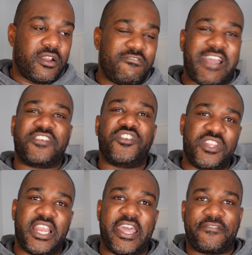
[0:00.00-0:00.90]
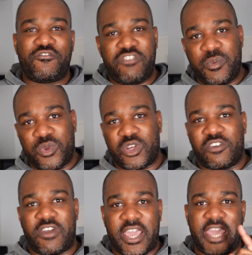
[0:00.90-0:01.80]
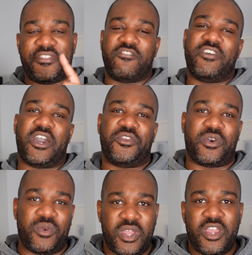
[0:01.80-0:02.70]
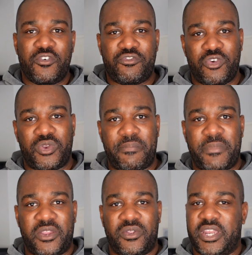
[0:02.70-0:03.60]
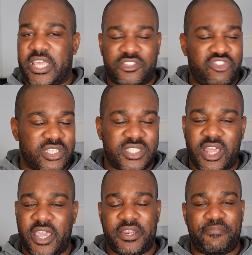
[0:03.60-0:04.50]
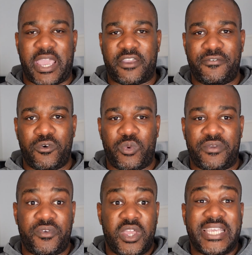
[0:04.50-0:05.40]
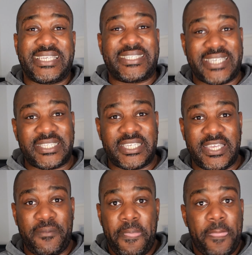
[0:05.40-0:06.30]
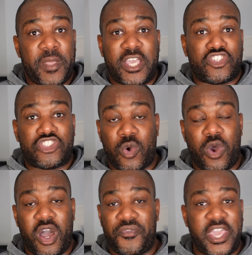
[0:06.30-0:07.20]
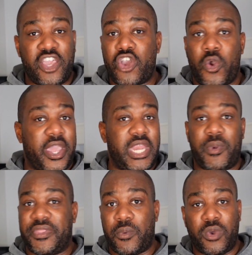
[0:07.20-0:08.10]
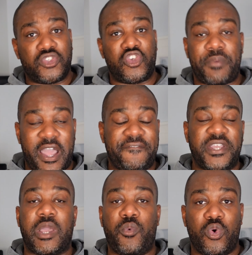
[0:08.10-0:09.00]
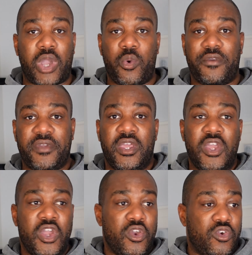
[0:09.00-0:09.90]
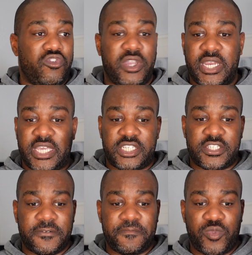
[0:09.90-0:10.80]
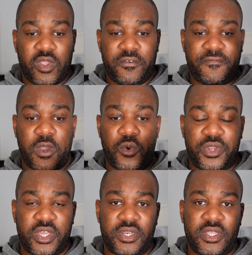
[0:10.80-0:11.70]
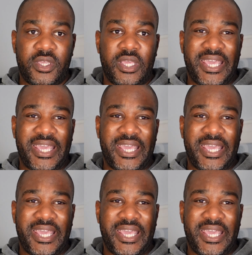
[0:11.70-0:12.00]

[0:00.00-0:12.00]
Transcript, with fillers: Rashford on the left, Greenwood on the right, and then Ronaldo through the middle, and then their trust line back four. With City, it's so hard. They can go anywhere they want to, but I think they will go with Grealish, Foden,